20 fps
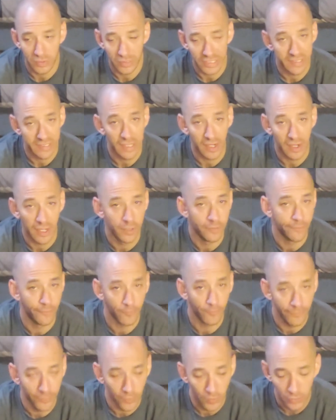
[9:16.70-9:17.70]
need to hunt
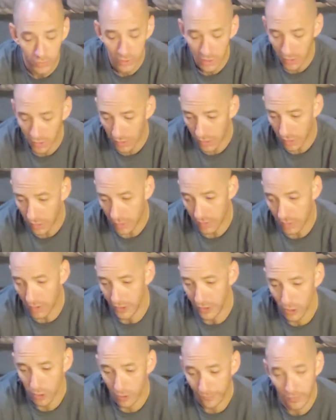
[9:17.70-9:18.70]
for food.
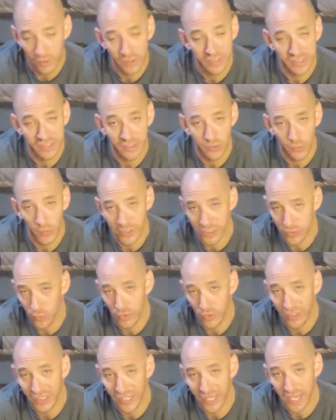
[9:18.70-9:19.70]
If you're in a situation
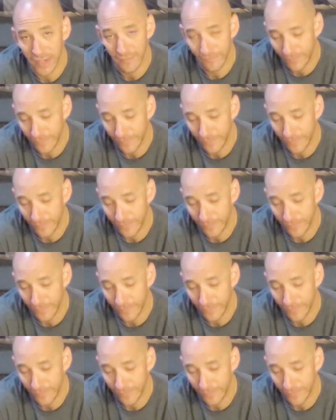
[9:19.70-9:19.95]
where you can't